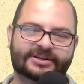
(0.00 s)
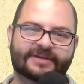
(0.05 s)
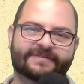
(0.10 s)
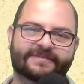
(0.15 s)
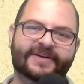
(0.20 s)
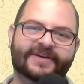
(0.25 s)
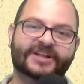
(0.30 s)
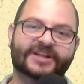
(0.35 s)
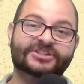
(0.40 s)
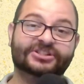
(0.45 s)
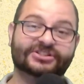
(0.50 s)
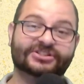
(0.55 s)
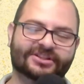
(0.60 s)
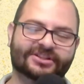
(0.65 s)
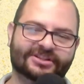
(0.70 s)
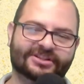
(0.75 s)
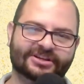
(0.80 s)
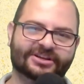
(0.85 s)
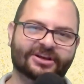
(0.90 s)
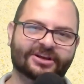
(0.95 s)
vengeance on
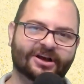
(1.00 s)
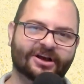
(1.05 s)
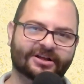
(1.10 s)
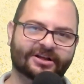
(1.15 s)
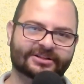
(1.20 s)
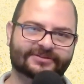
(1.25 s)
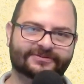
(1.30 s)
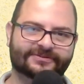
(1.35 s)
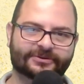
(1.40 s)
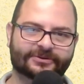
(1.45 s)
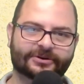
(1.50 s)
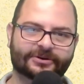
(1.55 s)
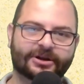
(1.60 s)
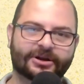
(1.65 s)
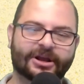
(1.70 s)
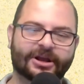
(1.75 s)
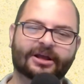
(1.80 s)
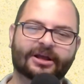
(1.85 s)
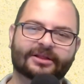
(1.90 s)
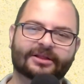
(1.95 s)
the gods for
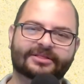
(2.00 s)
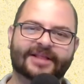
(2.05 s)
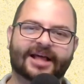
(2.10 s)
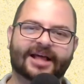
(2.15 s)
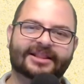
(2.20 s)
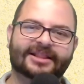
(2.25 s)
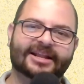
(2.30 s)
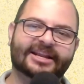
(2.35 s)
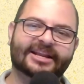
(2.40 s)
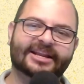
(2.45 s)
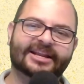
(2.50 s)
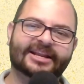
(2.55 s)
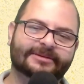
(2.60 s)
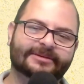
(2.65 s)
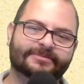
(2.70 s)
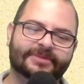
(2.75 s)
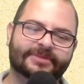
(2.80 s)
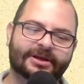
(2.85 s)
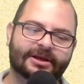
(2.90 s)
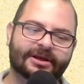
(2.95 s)
not letting
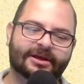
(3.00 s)
him